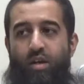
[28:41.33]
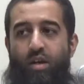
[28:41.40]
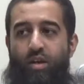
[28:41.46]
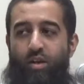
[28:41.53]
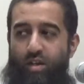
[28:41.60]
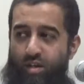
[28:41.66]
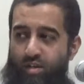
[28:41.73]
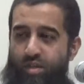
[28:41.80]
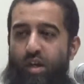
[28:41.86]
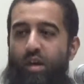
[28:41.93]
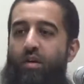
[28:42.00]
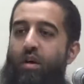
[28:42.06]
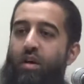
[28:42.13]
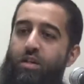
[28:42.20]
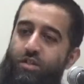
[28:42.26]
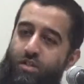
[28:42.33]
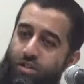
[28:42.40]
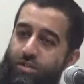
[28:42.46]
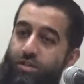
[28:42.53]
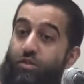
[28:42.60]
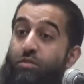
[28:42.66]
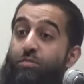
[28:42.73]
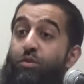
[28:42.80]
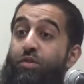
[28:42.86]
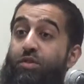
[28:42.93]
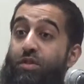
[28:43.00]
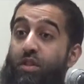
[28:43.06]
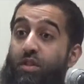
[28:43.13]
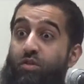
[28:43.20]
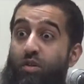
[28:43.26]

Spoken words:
And you can tell by he's listening to music.